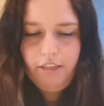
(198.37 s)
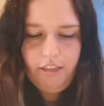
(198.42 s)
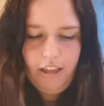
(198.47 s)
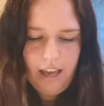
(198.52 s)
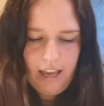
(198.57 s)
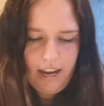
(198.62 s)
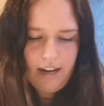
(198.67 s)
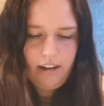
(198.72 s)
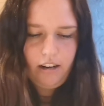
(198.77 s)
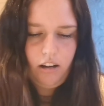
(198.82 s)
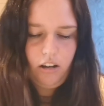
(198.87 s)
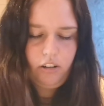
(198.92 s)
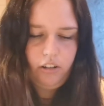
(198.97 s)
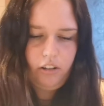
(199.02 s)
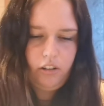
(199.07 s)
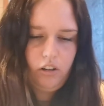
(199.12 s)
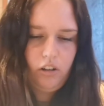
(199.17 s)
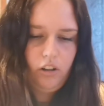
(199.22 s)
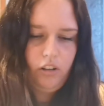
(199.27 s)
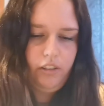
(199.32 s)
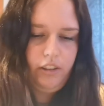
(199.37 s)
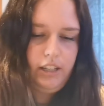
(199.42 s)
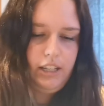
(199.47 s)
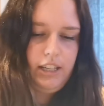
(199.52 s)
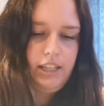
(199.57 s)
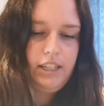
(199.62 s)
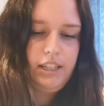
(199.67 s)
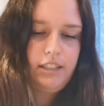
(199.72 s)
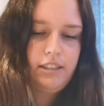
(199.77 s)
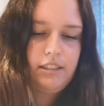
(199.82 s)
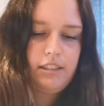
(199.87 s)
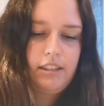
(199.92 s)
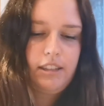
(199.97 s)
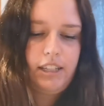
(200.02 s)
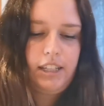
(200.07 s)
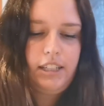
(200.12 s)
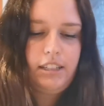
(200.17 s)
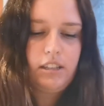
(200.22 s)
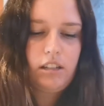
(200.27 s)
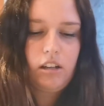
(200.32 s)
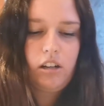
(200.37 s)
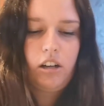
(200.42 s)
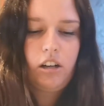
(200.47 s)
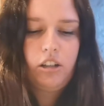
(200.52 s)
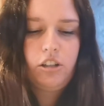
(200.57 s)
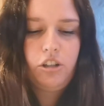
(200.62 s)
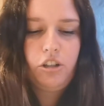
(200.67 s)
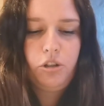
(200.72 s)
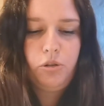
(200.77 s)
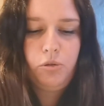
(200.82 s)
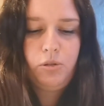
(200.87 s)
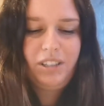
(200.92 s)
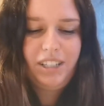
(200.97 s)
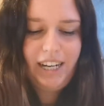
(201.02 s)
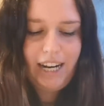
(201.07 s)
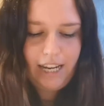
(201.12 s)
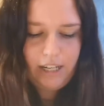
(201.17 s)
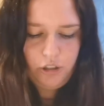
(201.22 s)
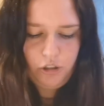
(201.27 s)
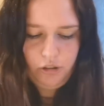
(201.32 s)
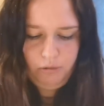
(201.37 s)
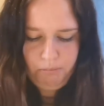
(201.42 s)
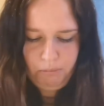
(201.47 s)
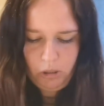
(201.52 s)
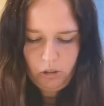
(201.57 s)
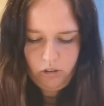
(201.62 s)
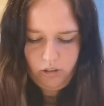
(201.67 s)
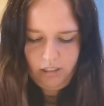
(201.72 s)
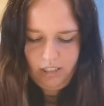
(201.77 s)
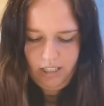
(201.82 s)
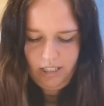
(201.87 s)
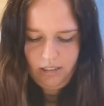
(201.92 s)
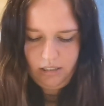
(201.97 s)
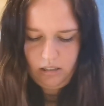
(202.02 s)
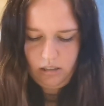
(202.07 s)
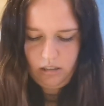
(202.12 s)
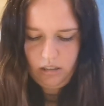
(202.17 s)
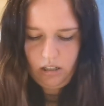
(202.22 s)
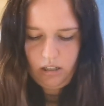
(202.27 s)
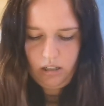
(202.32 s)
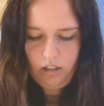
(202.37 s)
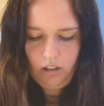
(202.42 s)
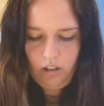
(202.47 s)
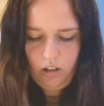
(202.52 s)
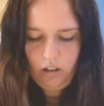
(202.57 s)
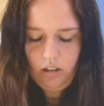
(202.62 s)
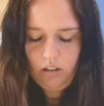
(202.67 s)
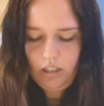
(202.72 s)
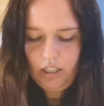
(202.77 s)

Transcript: Then I got these. These are two selection boxes that I got.